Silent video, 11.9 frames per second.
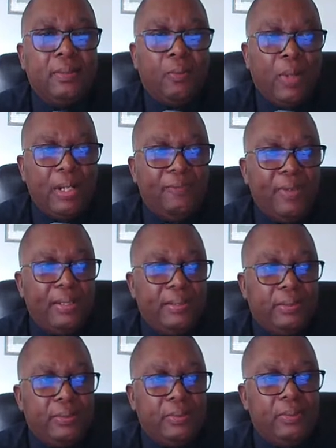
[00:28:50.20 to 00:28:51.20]
The one
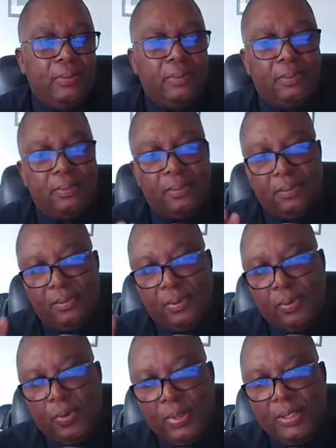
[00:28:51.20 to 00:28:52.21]
thing to
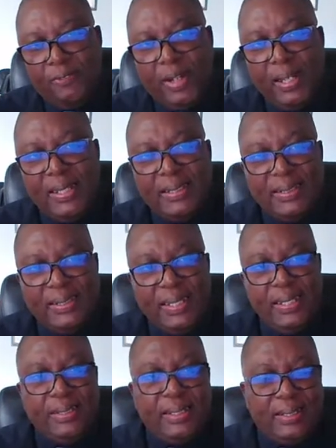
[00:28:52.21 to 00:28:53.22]
quantify is
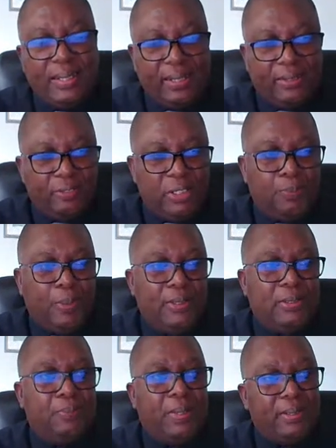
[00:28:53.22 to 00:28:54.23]
D, the detector
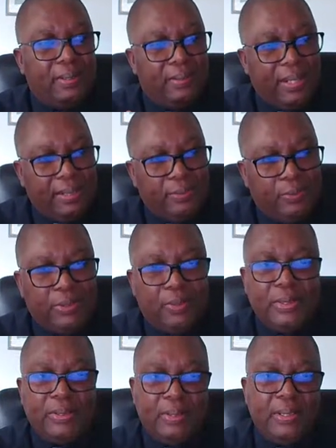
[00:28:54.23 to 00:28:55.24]
response, but that
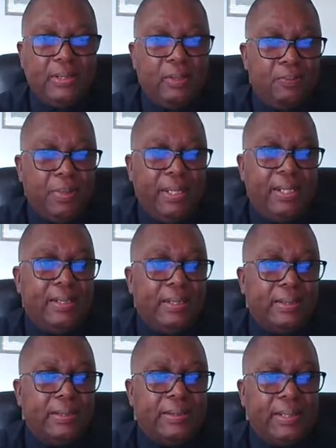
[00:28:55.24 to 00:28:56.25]
also is not as
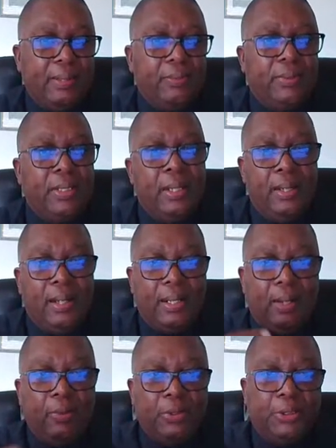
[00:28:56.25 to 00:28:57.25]
complicated as it sounds,
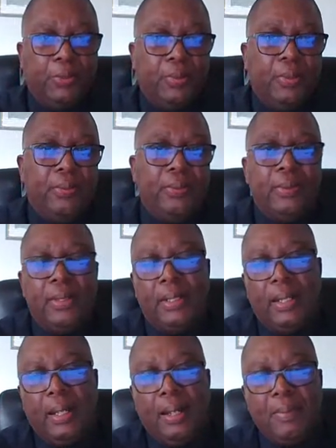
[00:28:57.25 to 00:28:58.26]
and I will show you
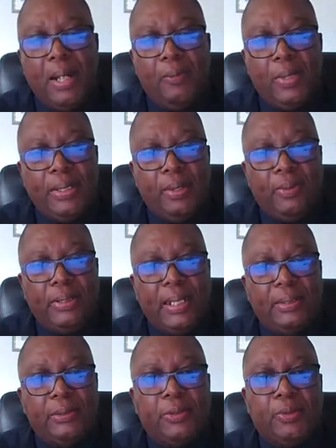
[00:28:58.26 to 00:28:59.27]
um, how we deal with
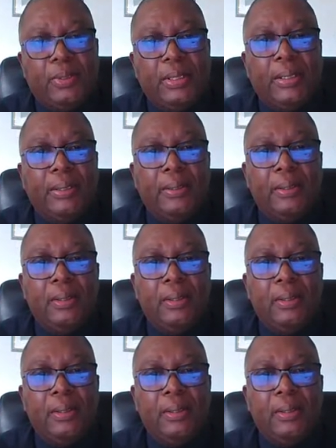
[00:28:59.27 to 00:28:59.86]
that shortly.